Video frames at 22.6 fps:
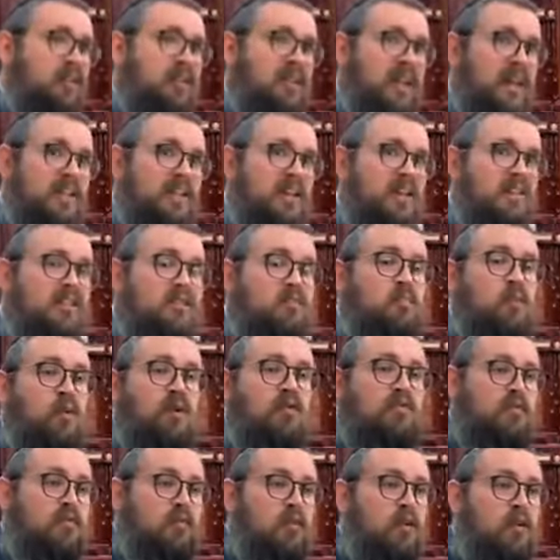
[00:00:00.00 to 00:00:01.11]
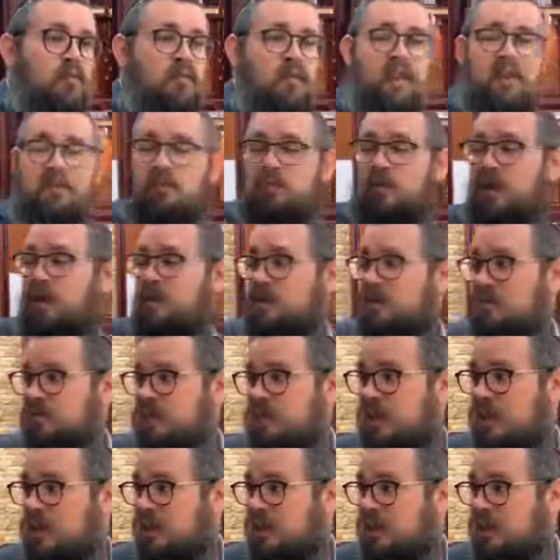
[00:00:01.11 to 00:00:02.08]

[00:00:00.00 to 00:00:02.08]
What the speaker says: It takes on more of a form than relative to